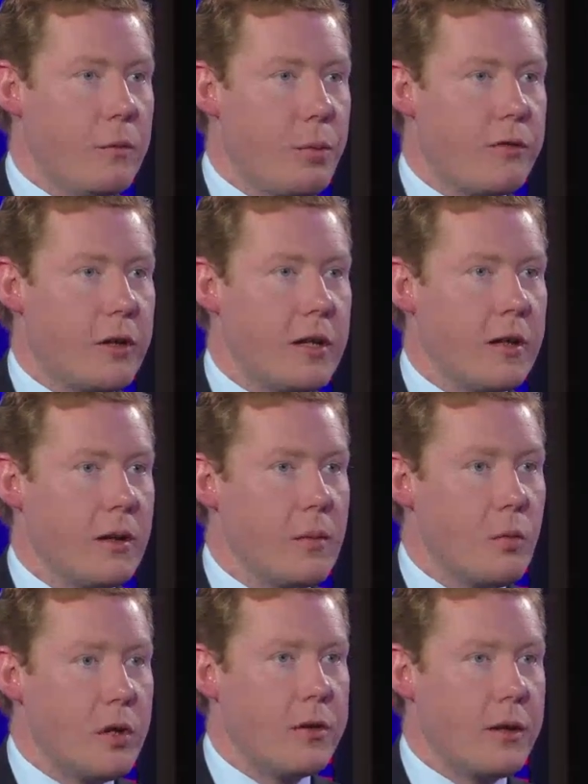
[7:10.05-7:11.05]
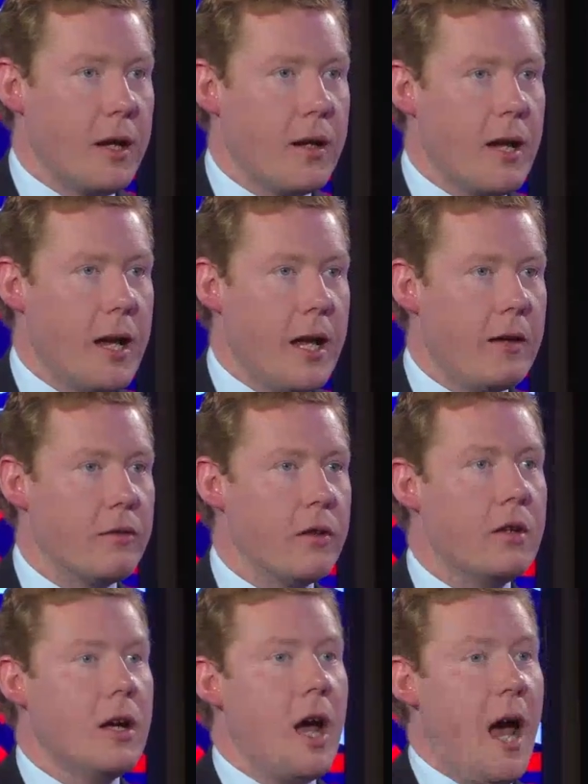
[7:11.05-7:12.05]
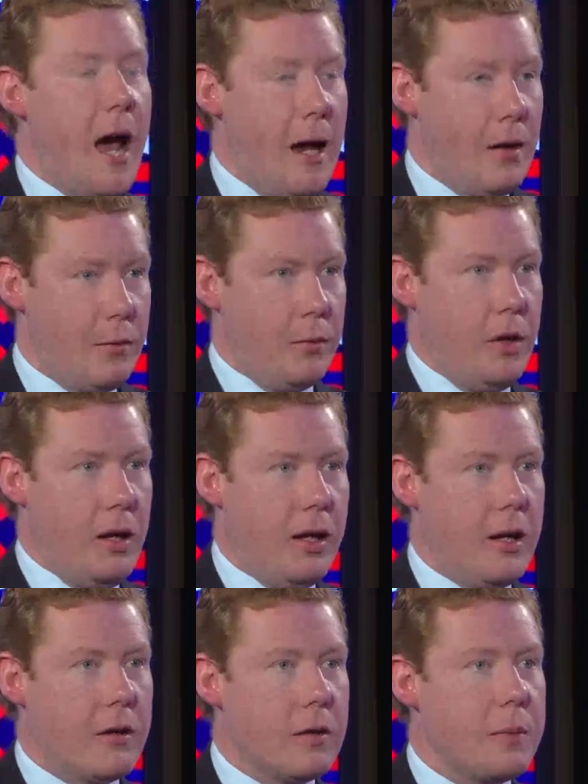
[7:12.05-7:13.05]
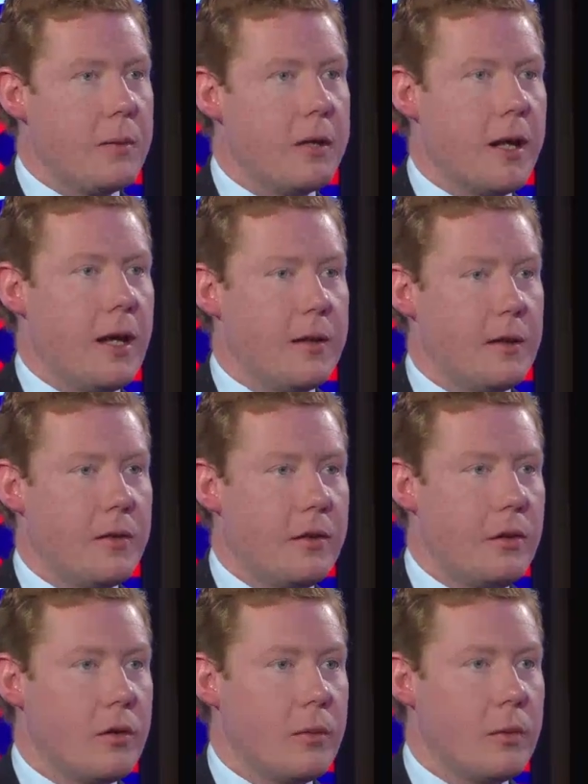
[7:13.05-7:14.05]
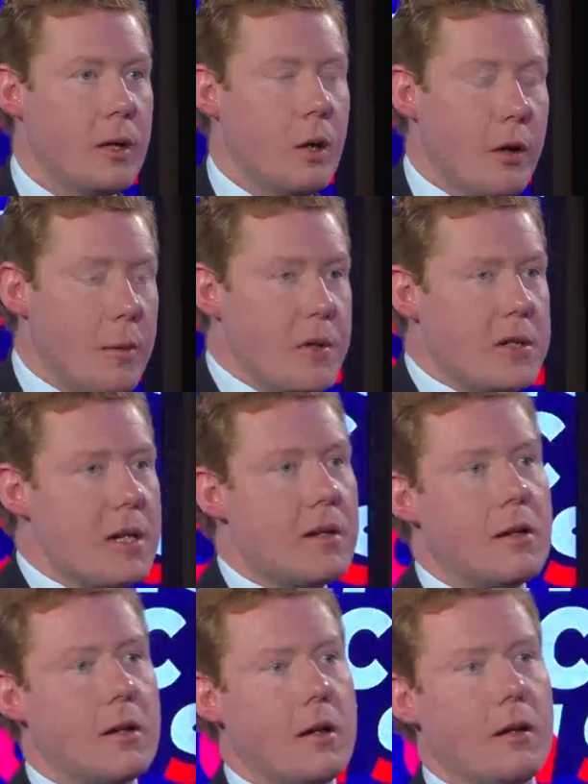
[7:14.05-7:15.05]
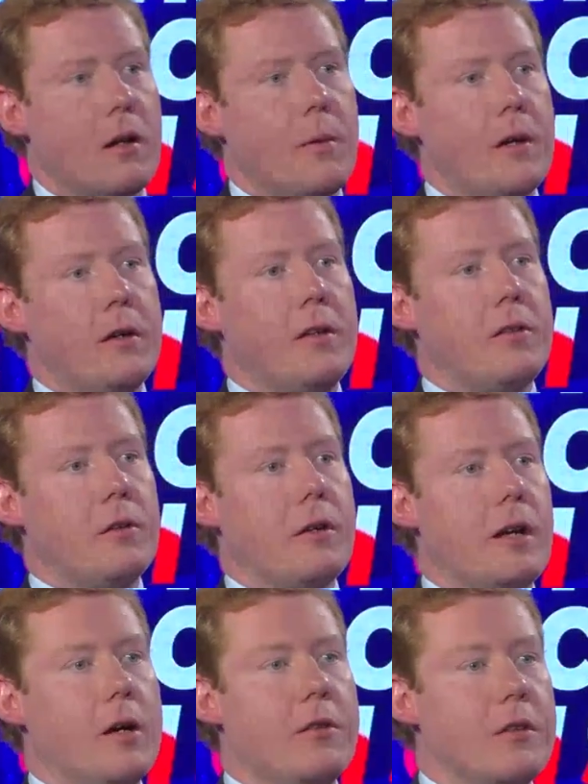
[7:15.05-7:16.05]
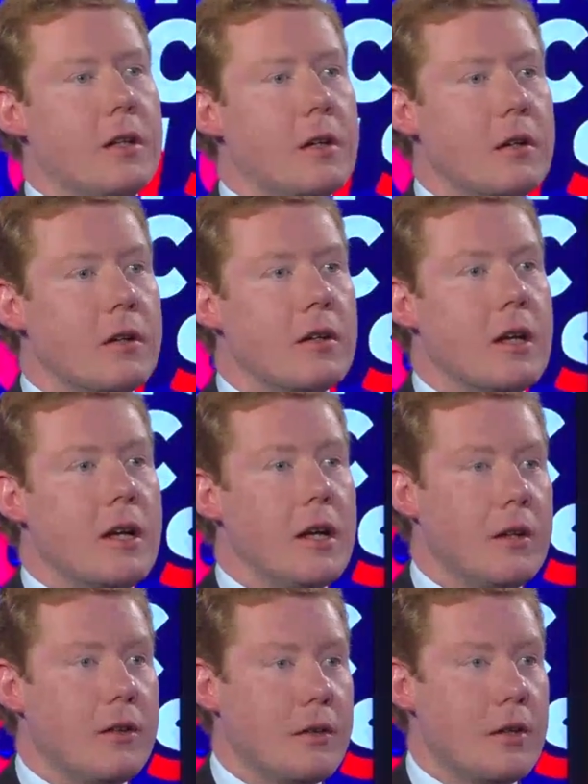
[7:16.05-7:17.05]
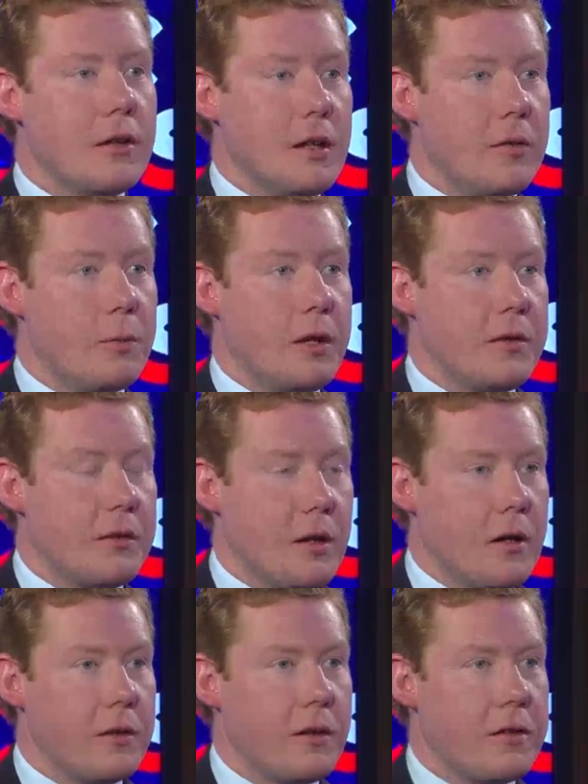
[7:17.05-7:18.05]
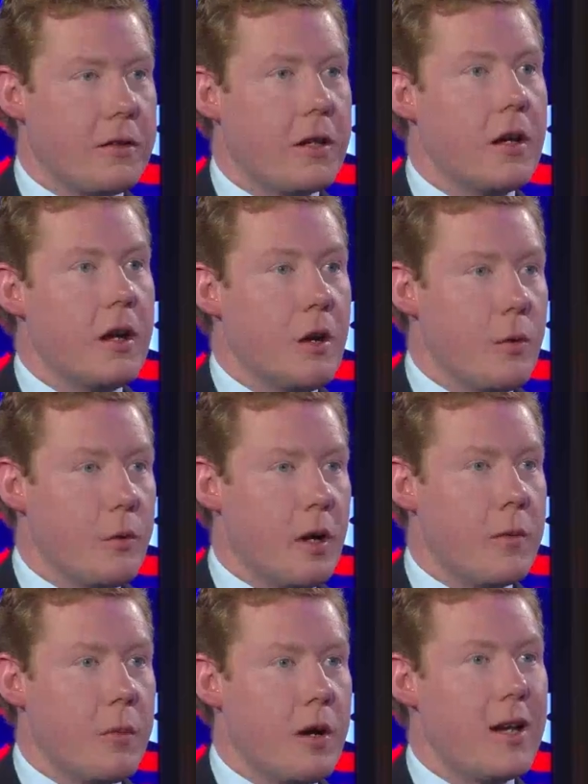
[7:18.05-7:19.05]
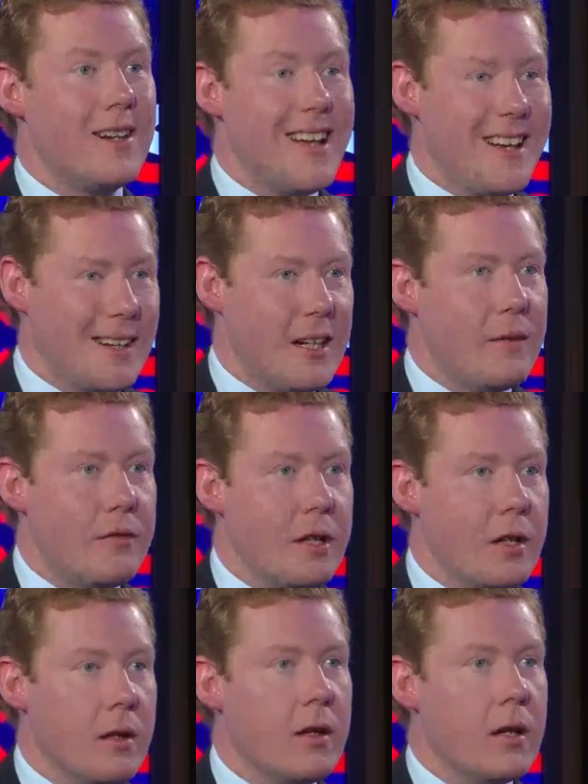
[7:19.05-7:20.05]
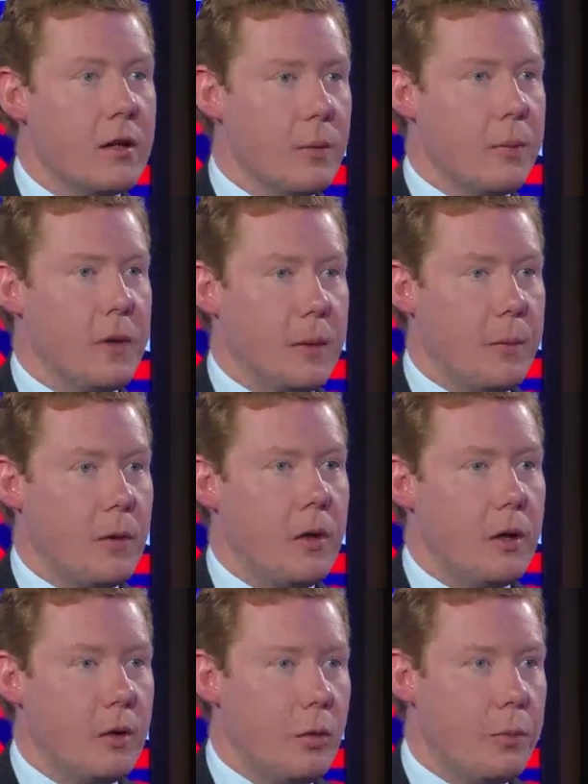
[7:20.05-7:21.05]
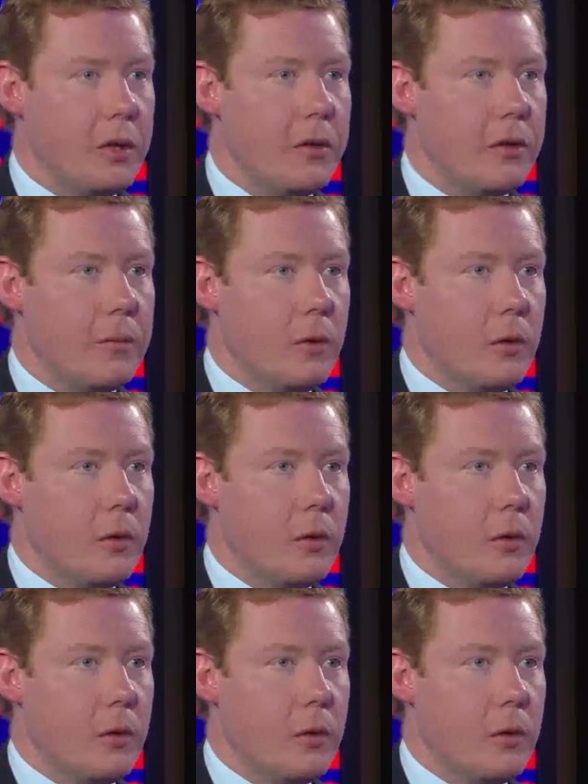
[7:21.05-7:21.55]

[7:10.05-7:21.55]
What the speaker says: providing them with that haven and allowing the public access to them. What I particularly like about Historic Houses England is that these places are, as I said, run by and lived in the people who built them.